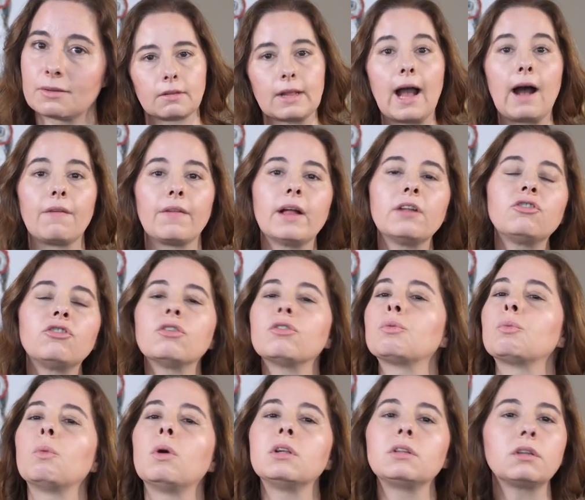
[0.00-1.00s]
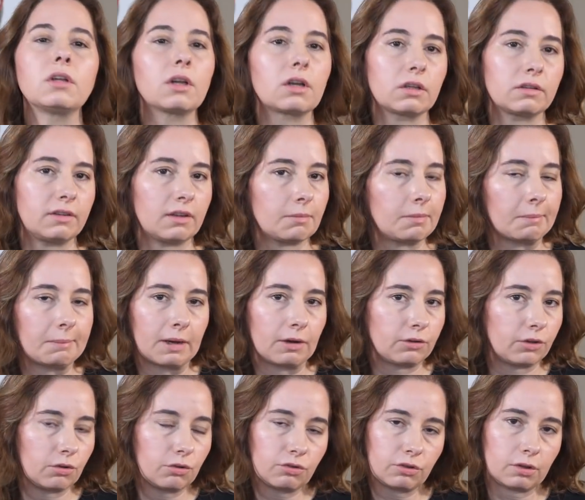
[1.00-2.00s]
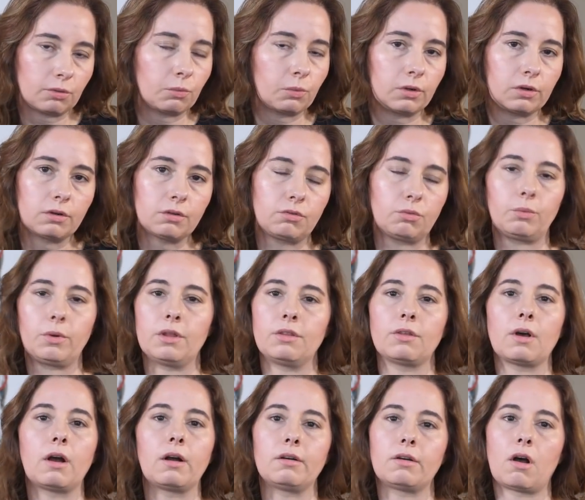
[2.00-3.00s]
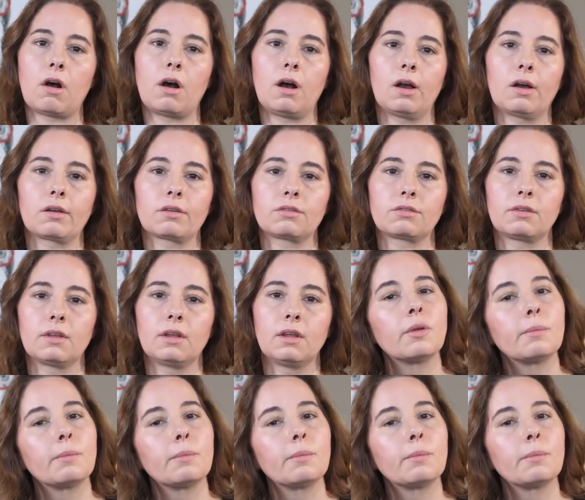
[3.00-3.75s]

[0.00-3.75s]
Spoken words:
Now, that's just one little tip about using words with our dogs.